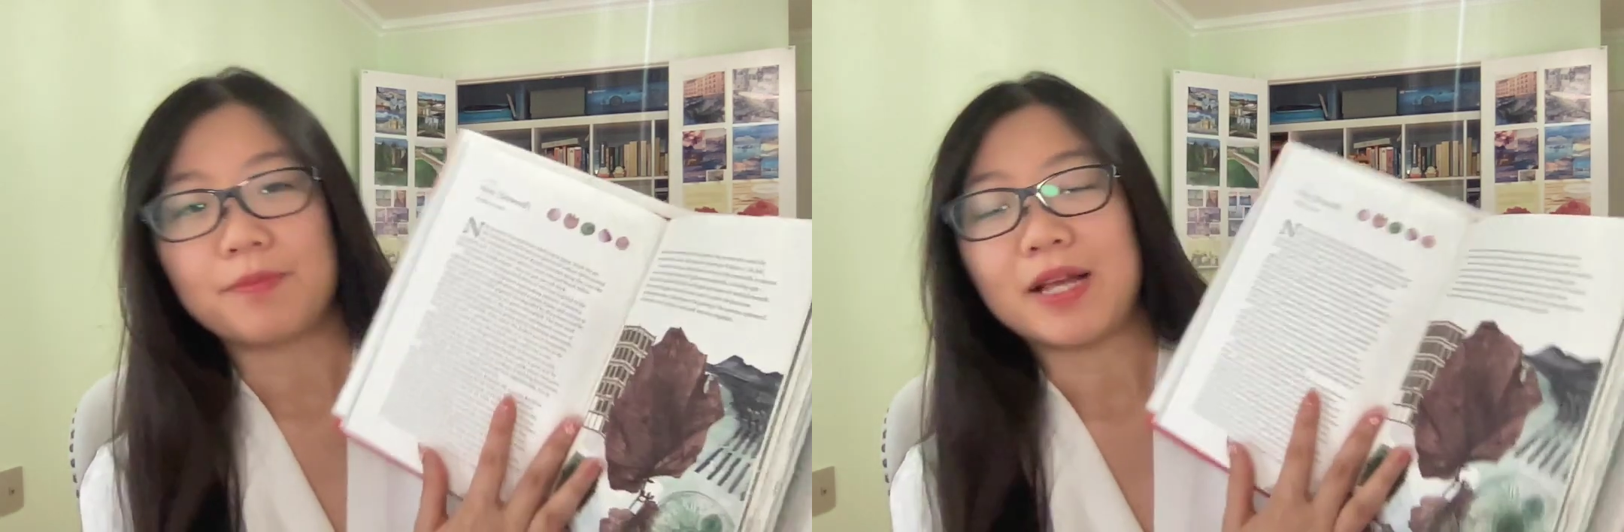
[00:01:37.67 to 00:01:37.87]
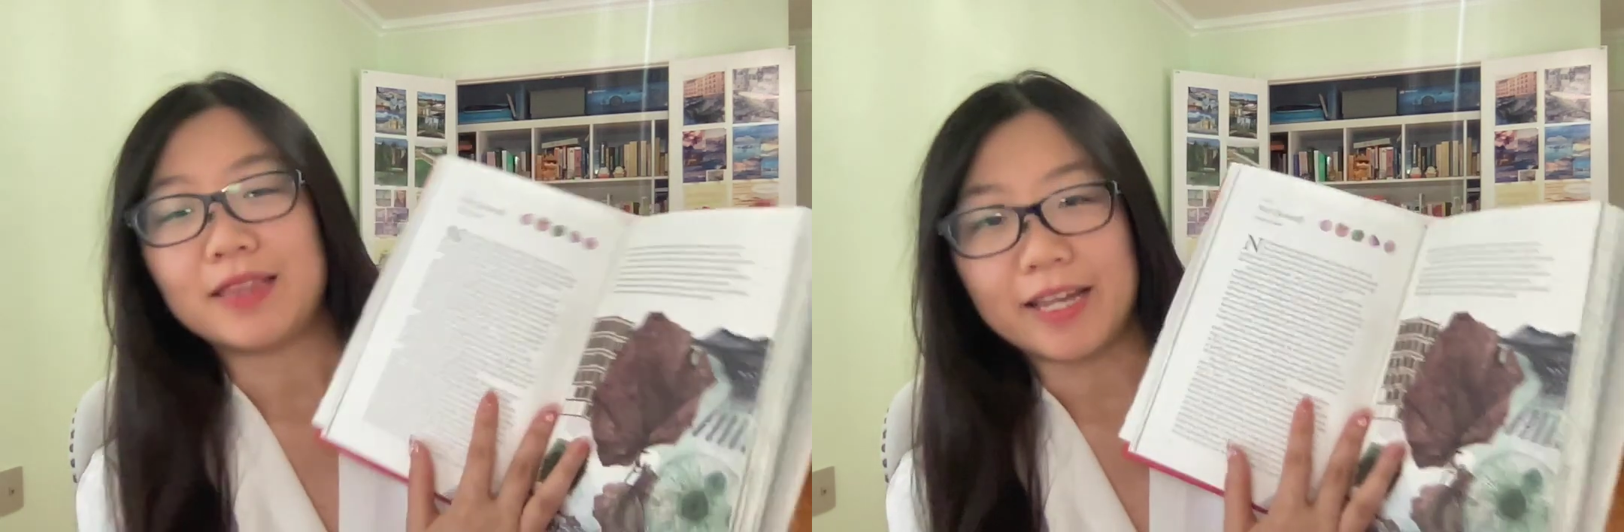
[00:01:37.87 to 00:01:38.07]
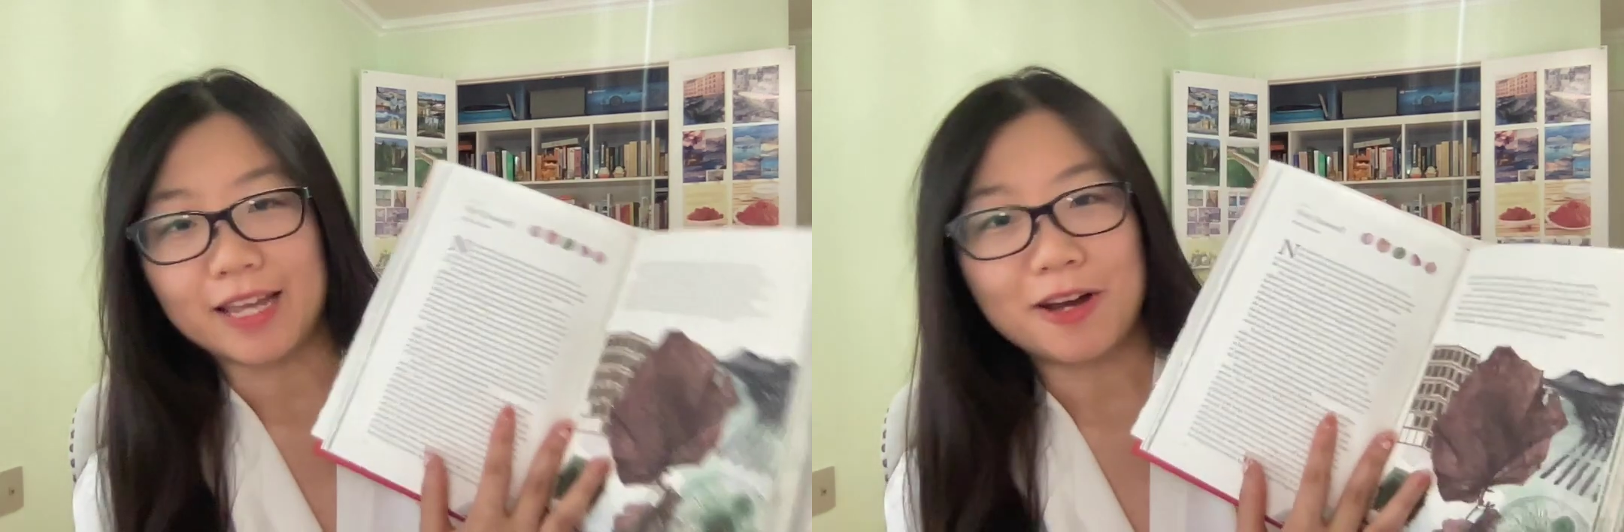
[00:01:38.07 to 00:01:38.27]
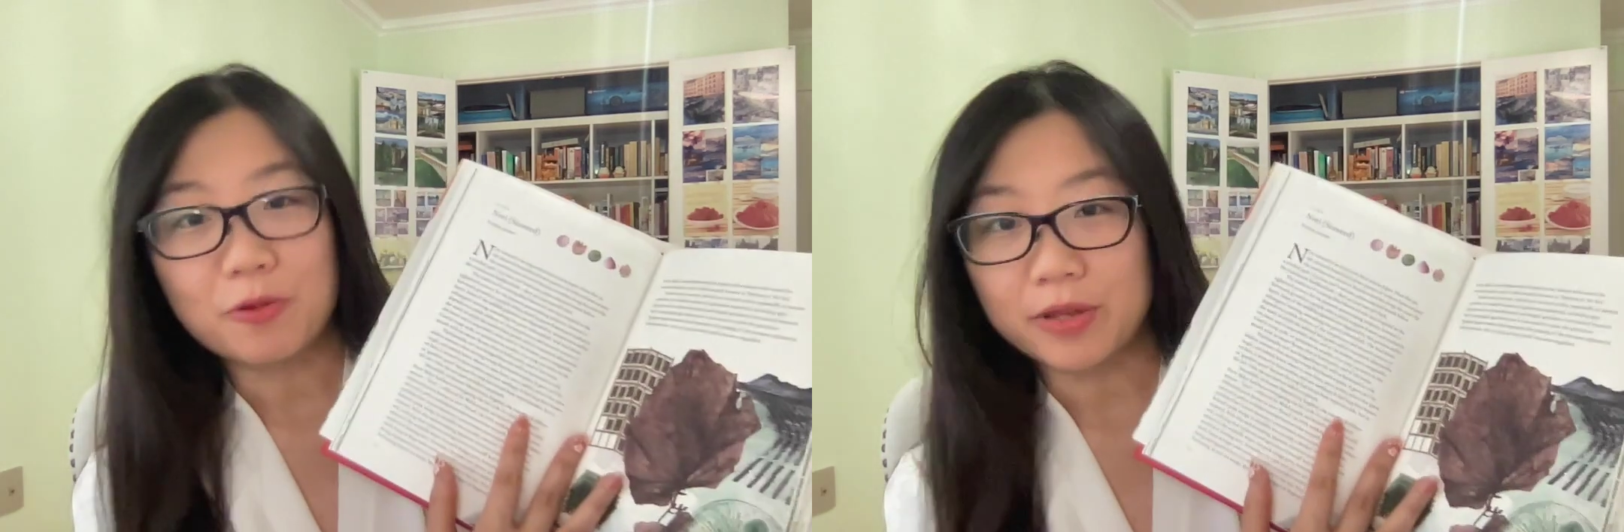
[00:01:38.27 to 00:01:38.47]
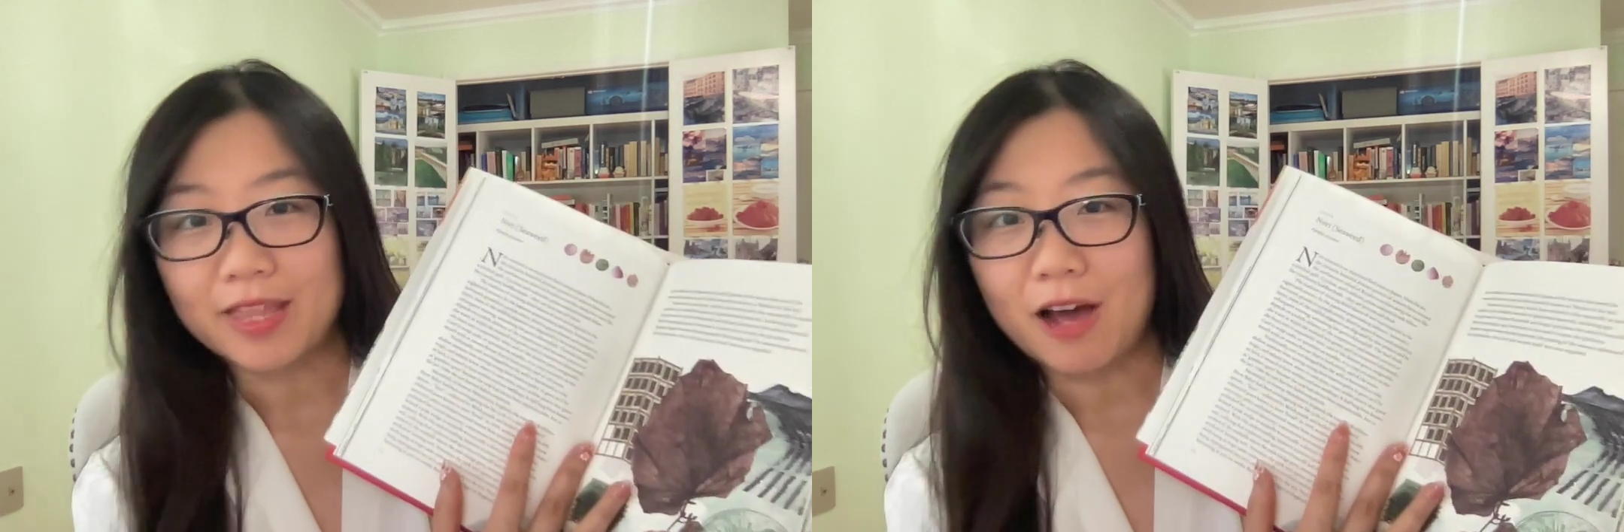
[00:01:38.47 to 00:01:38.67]
a layout
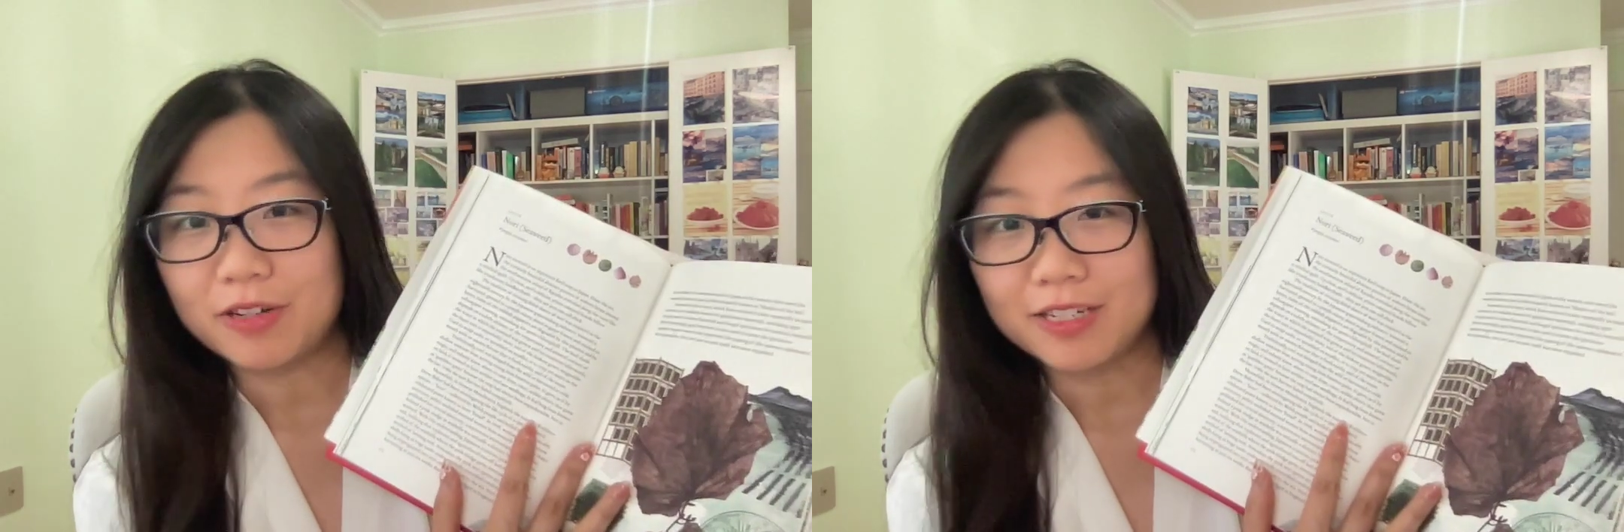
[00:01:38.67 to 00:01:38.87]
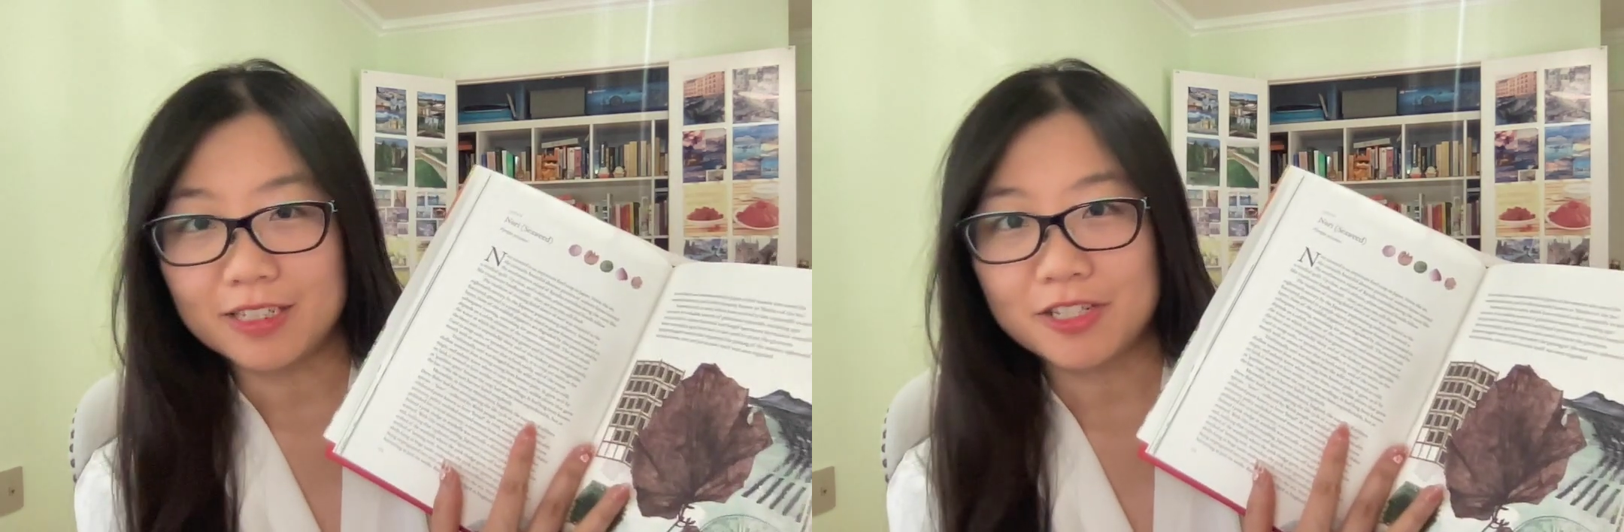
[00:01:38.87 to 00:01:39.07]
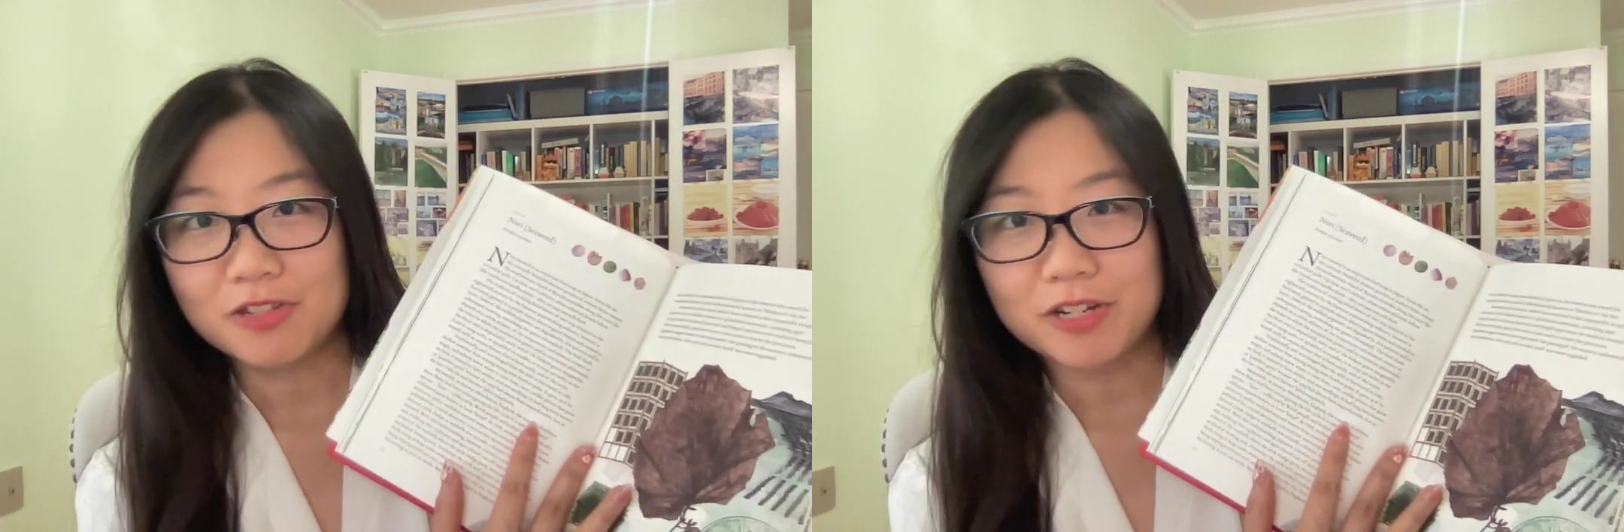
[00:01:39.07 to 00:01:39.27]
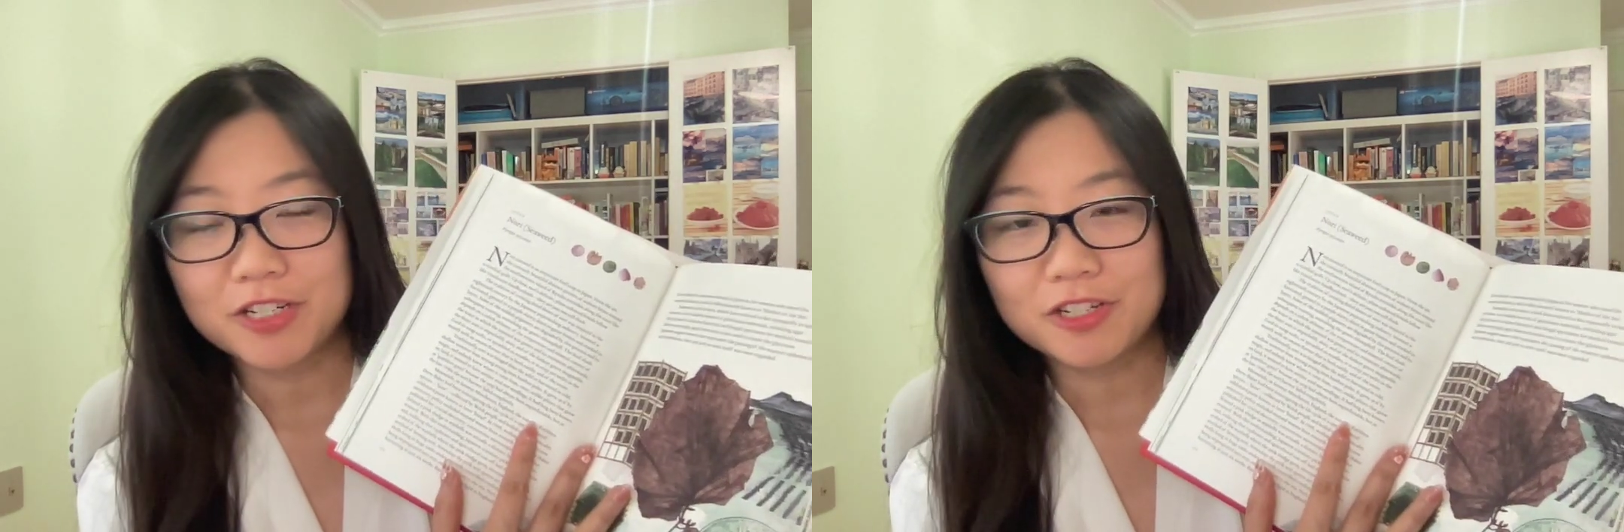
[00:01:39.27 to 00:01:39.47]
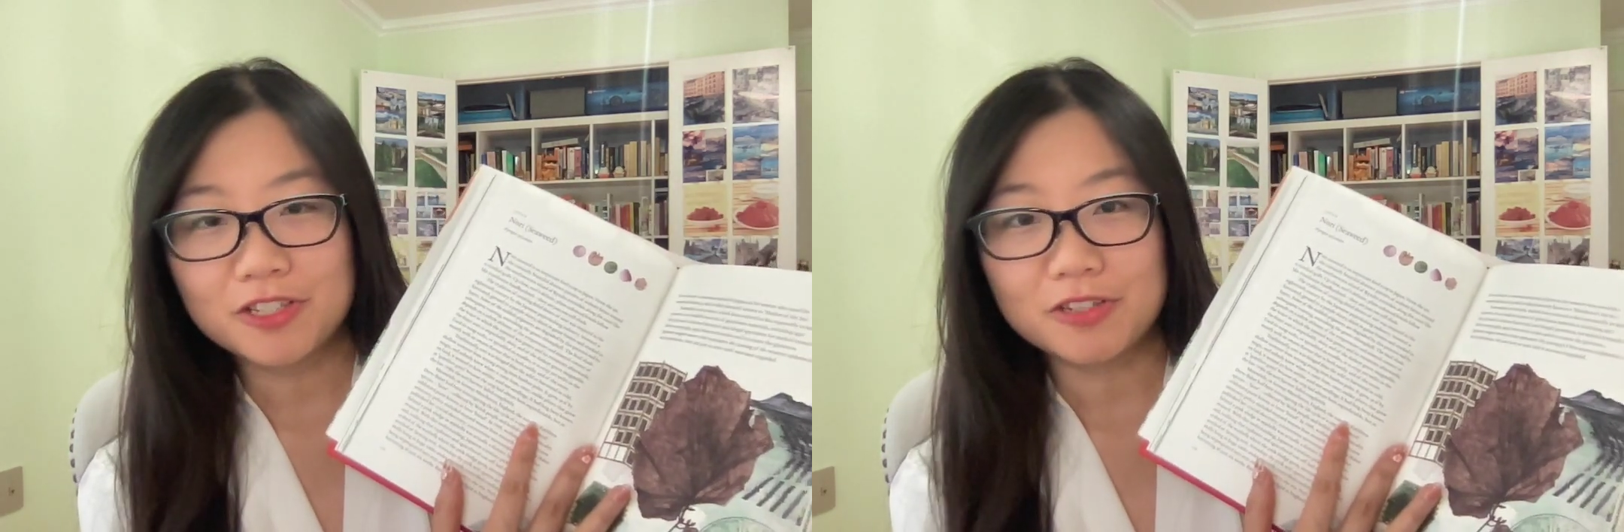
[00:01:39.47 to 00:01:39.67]
without an illustration,